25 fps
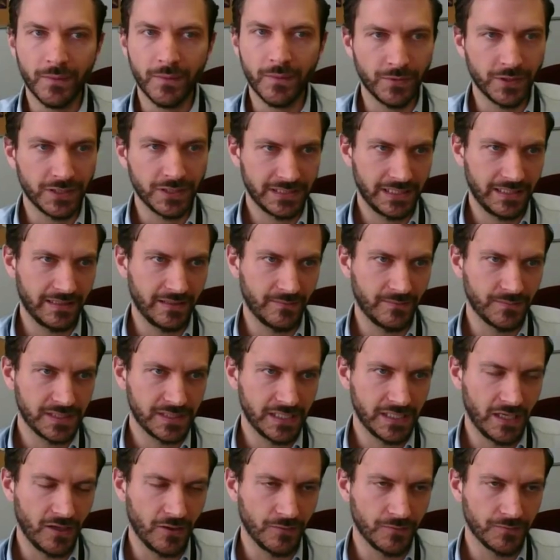members
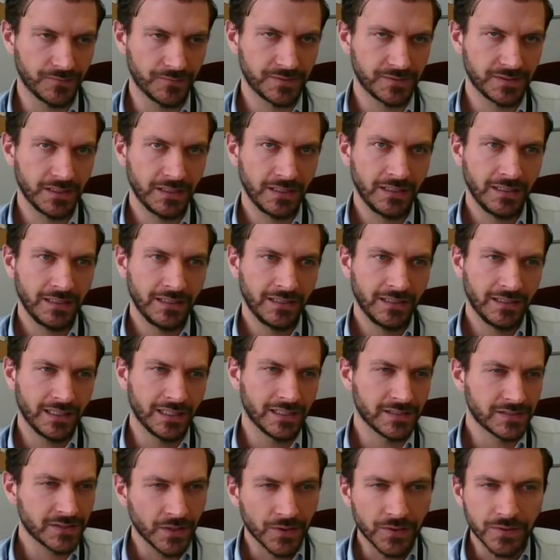themselves.
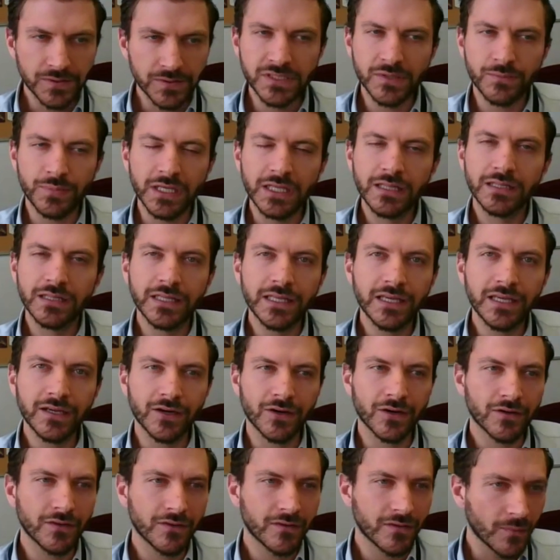And so to be
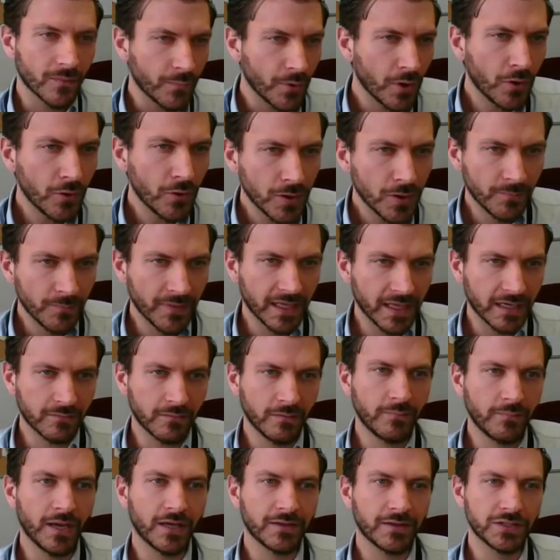clear, the poem that I'm
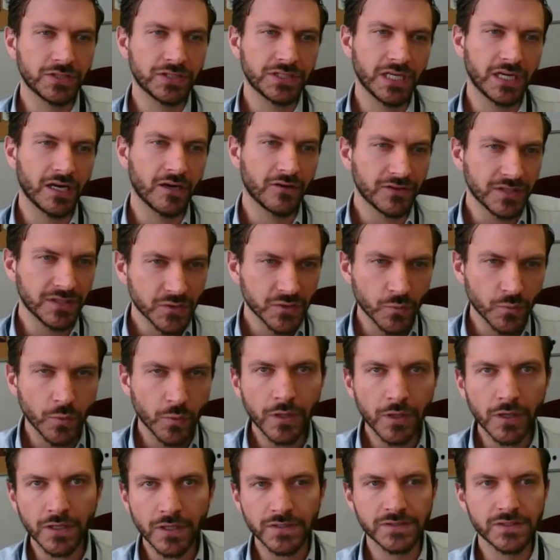about to share, these
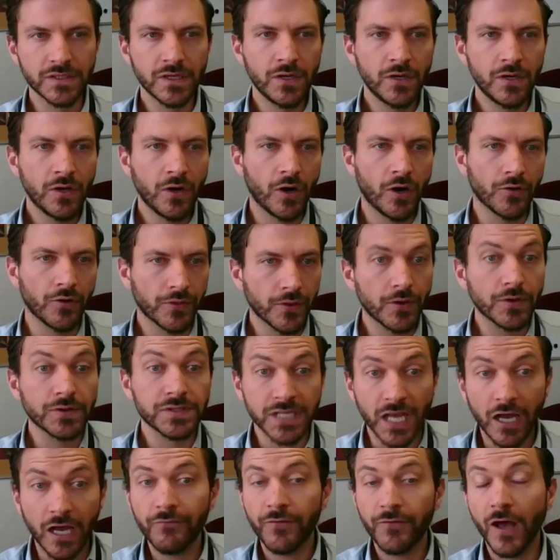words are
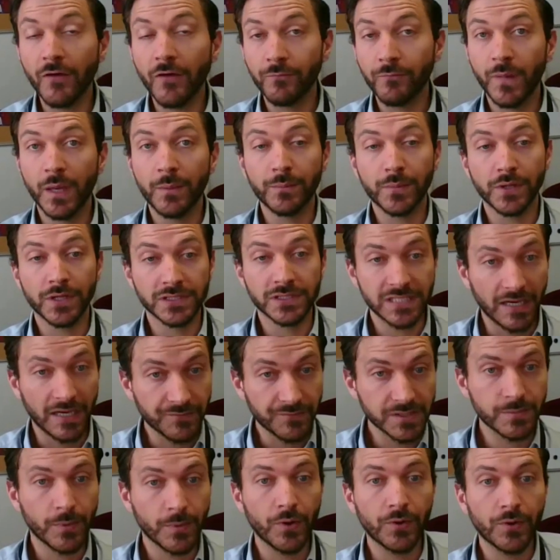those of Hub members
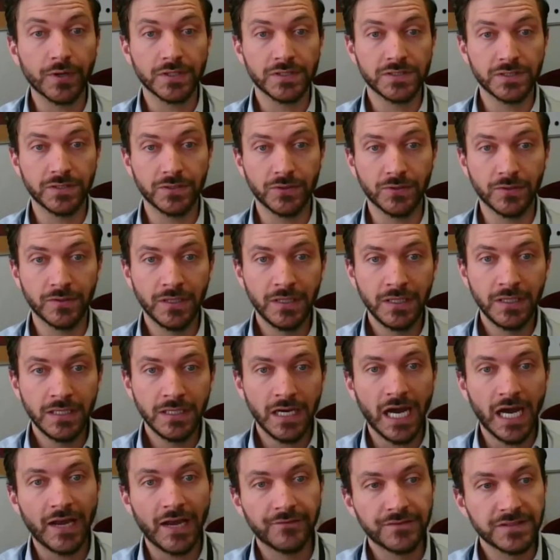I've spoken to.
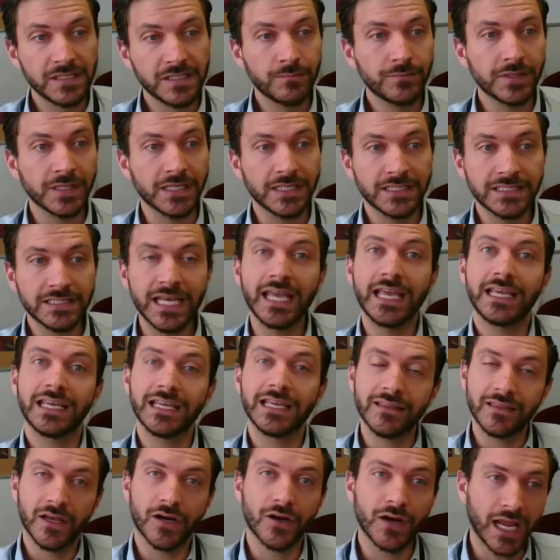I've simply
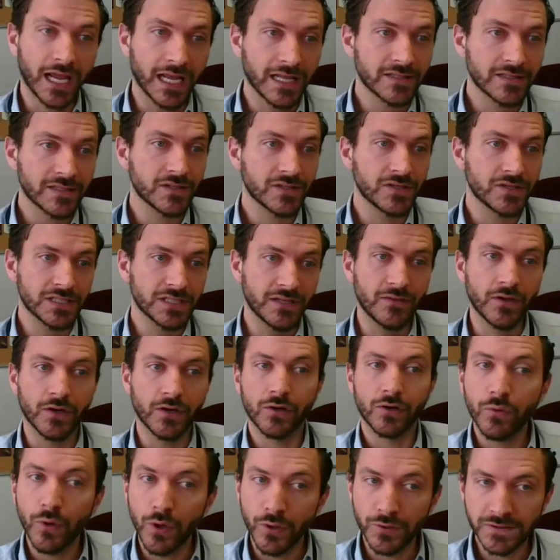taken their answers and their
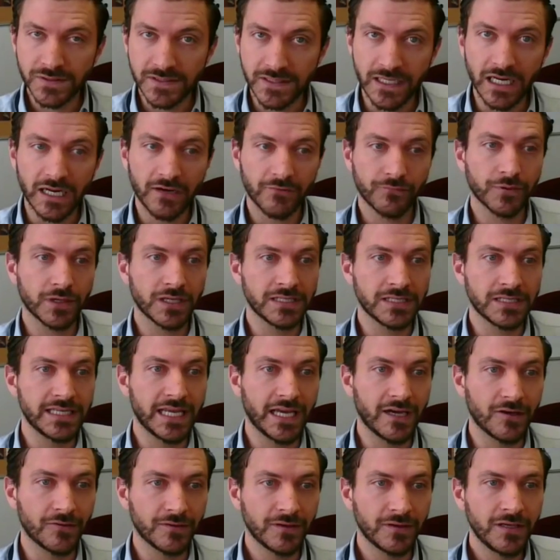quotes that I've written
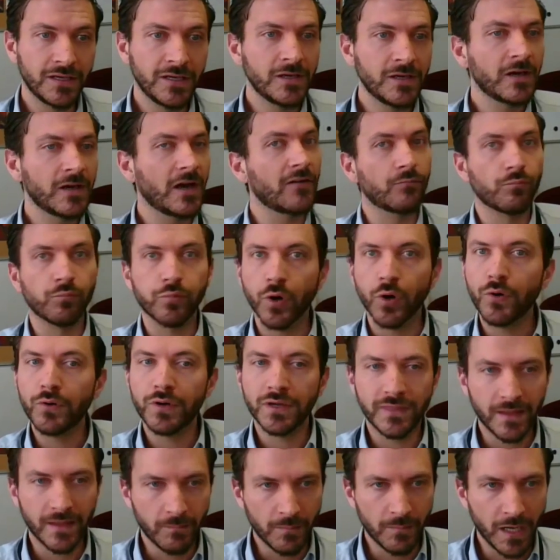down. I've
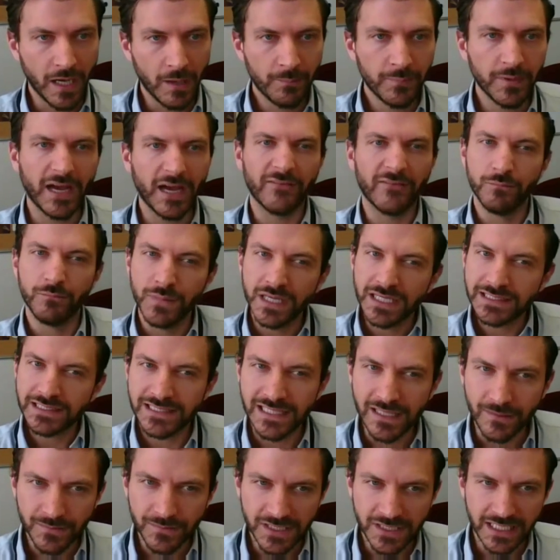broken them up, I've mixed
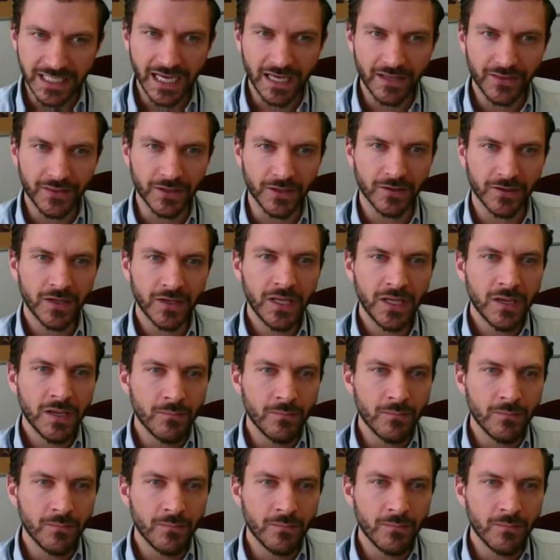them together,